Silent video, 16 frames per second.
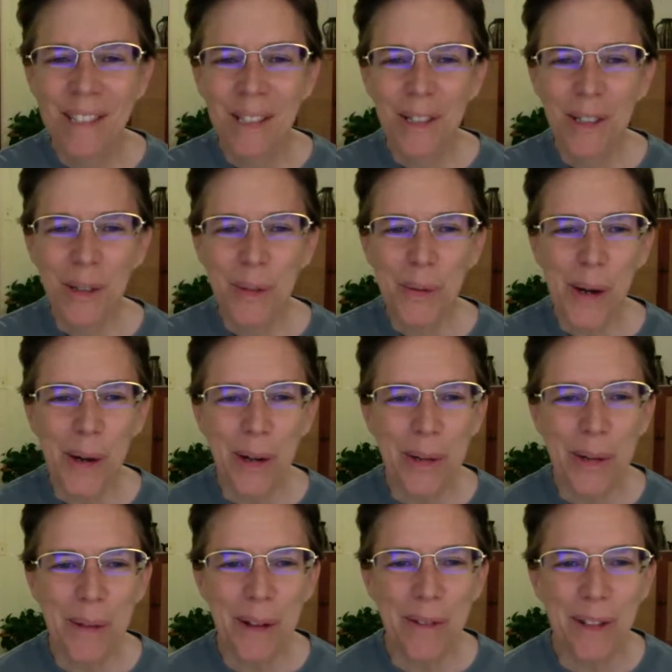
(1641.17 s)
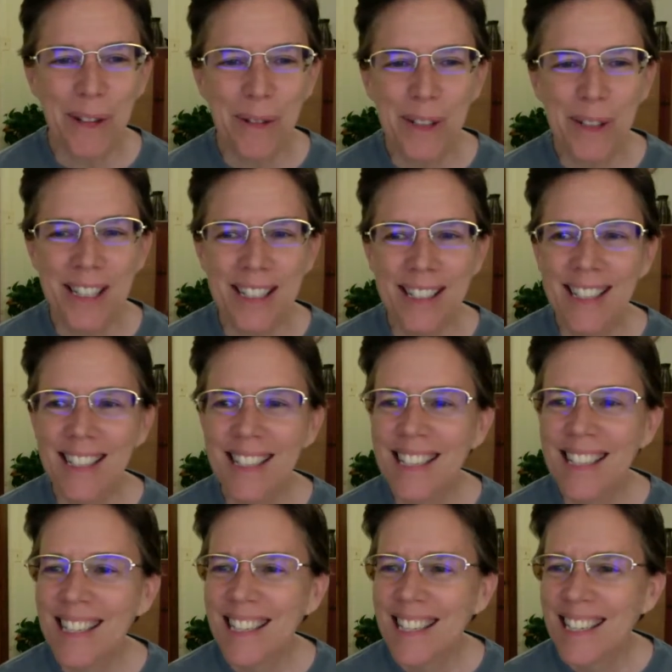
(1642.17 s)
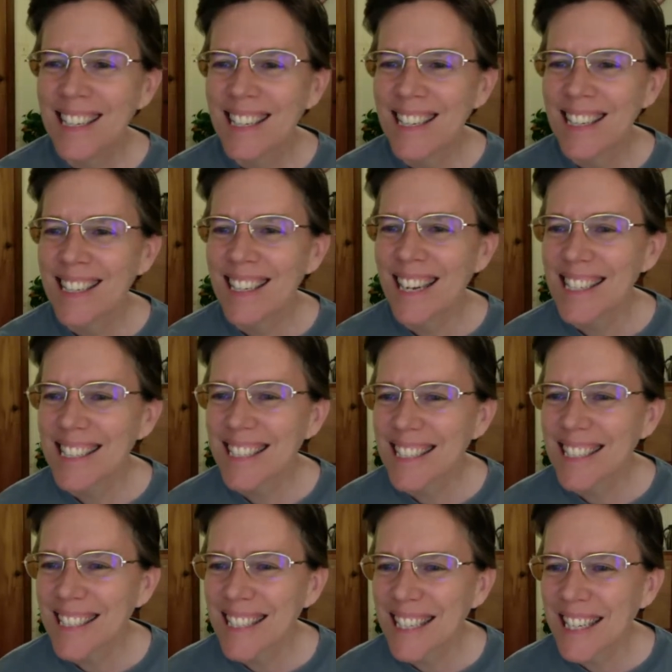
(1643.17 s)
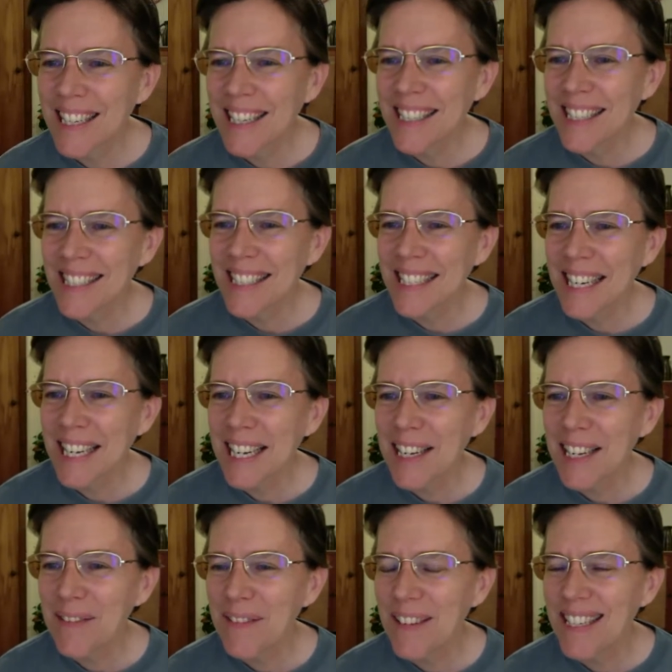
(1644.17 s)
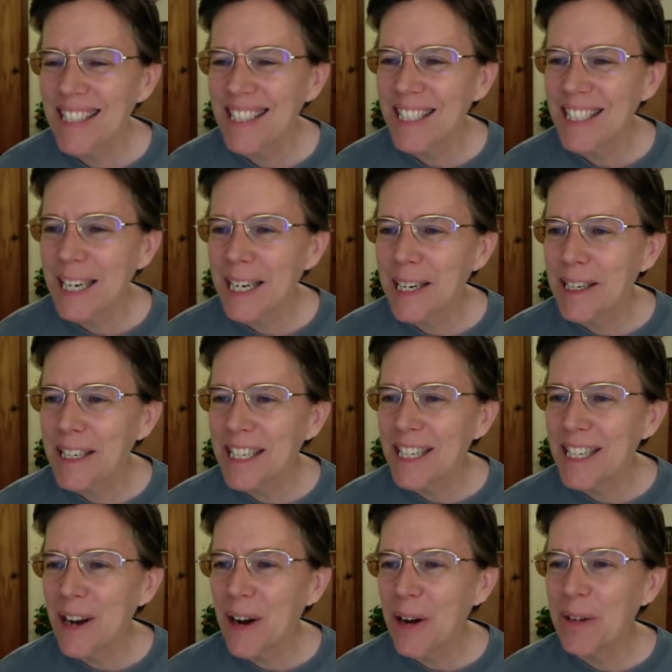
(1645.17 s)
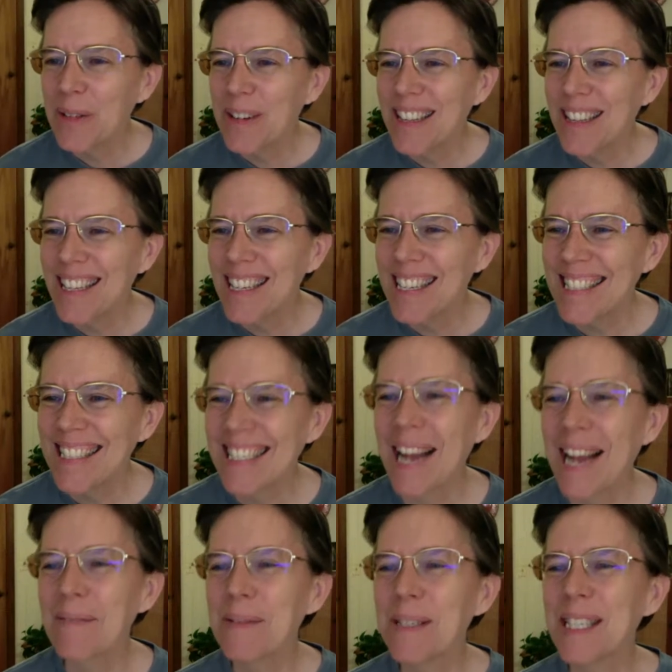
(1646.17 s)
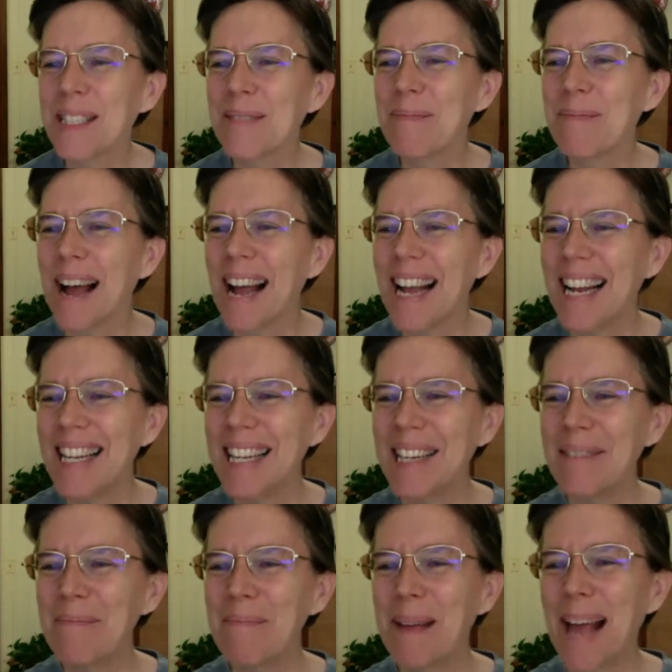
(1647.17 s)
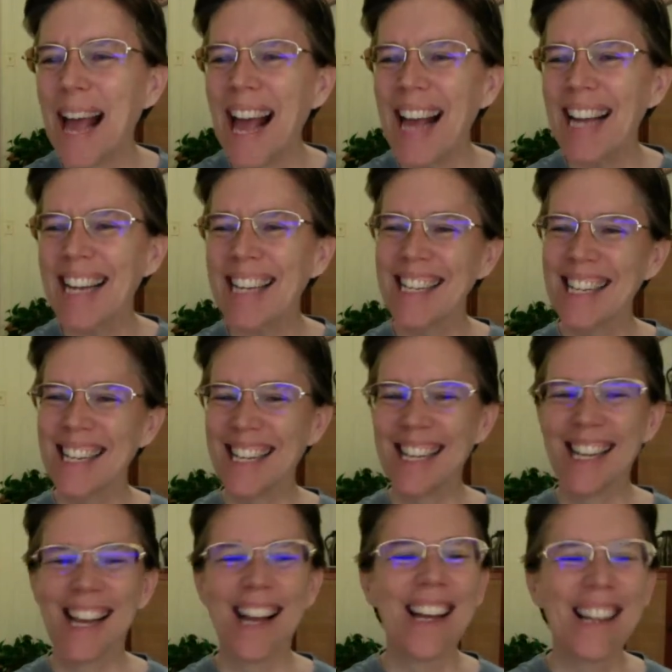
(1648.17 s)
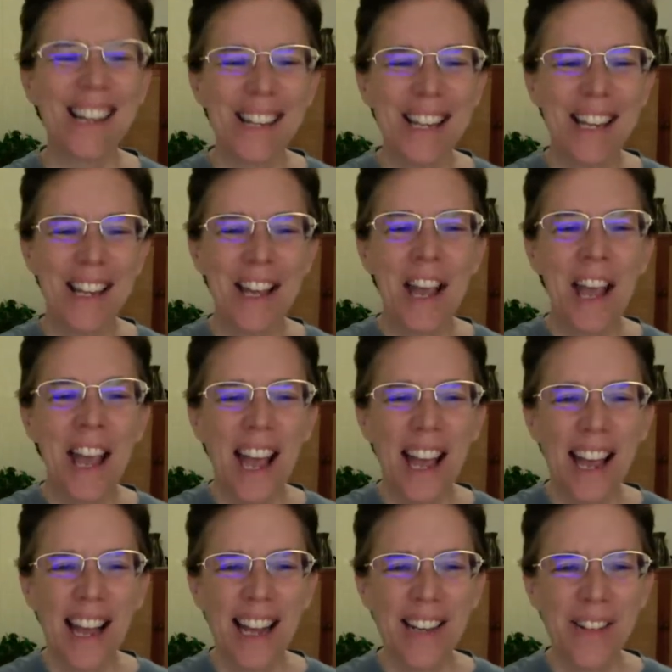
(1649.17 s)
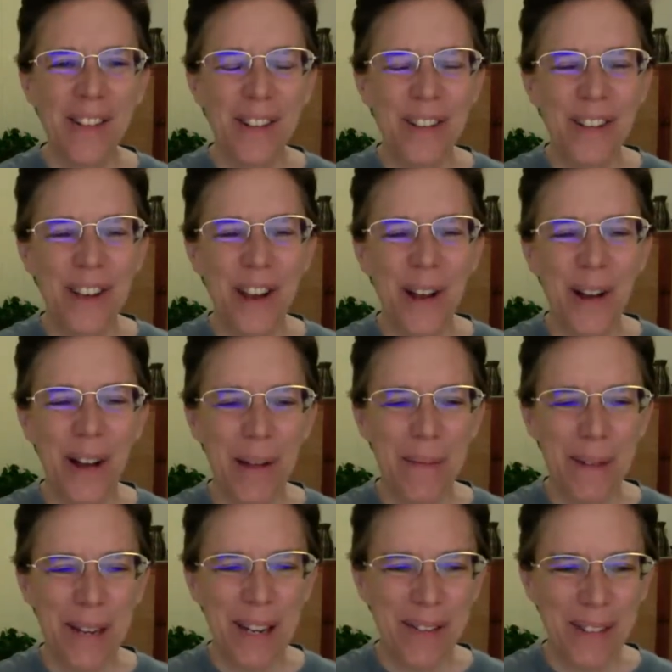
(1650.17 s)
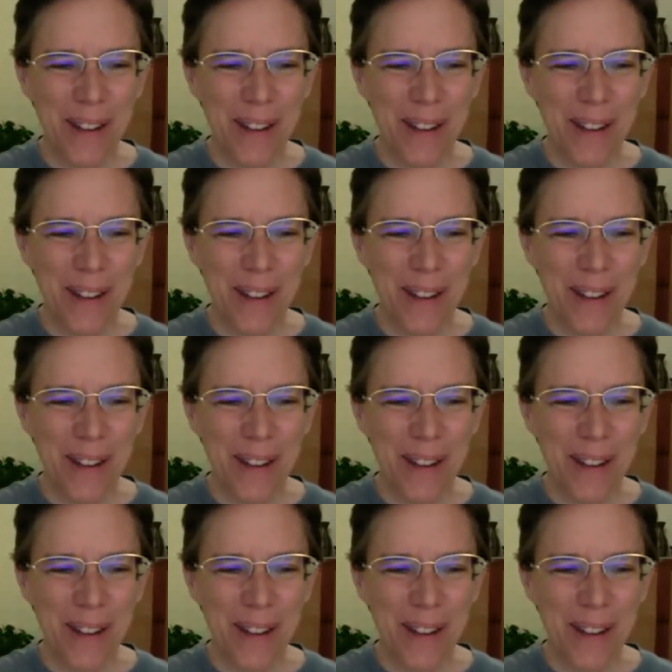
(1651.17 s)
So, welcome everyone. Nice to see that Steve and Sharon are with us. I'm smiling back. I don't know how many of